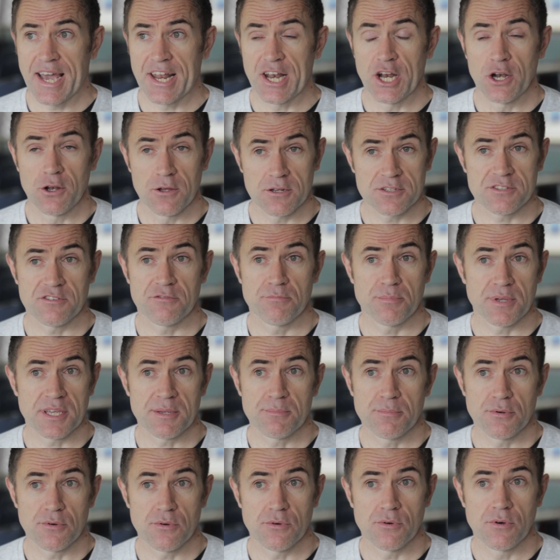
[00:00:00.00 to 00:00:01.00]
and a lot of
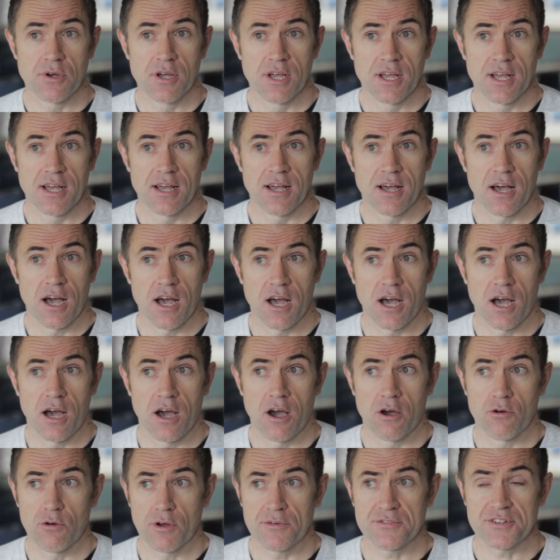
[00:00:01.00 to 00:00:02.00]
people
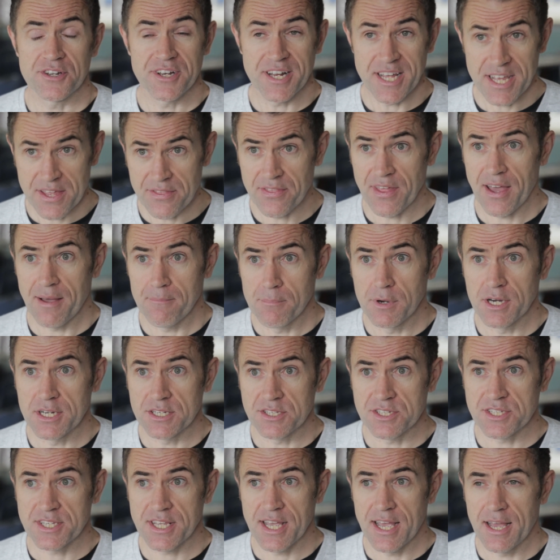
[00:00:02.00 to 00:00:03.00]
are often in that
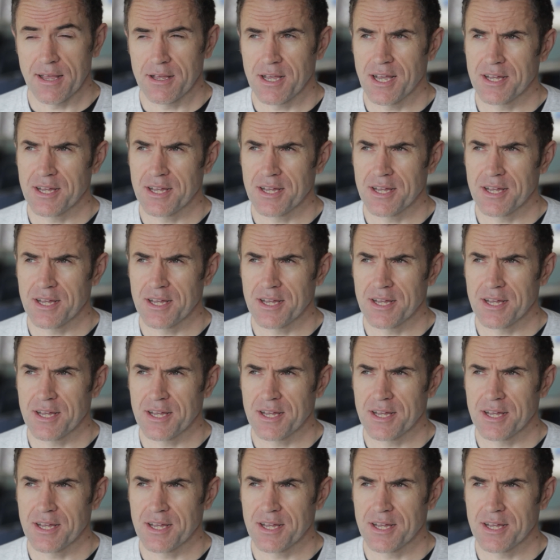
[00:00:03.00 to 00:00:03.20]
mindset.